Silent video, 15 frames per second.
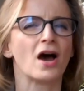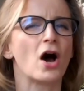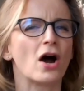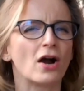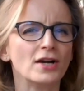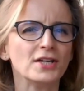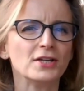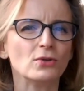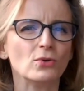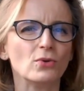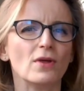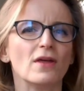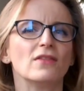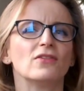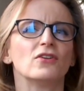Are you
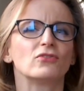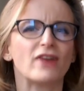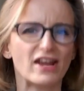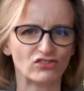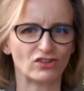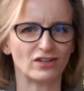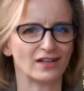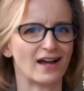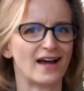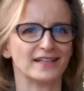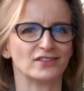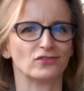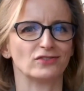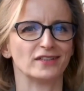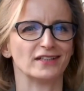the rational
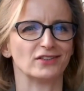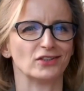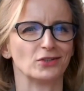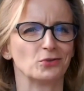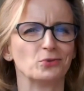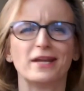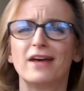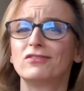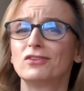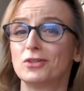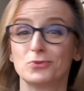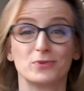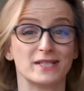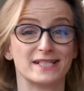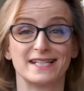kind of leader who never
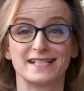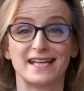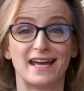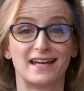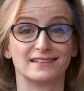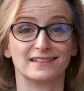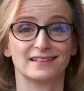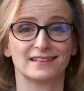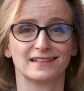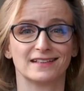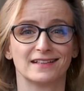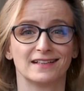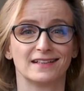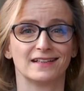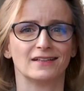loses his head?
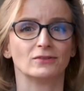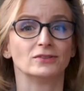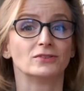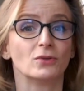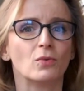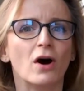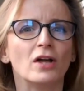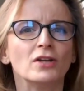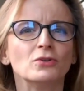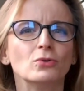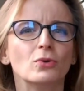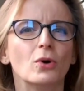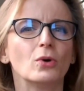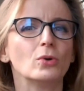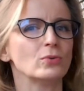The one
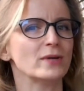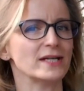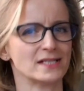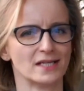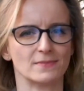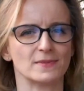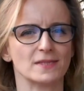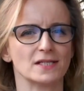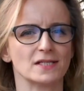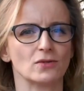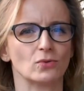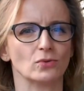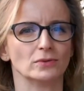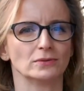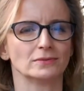who always keeps his
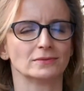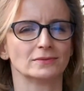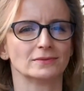cool?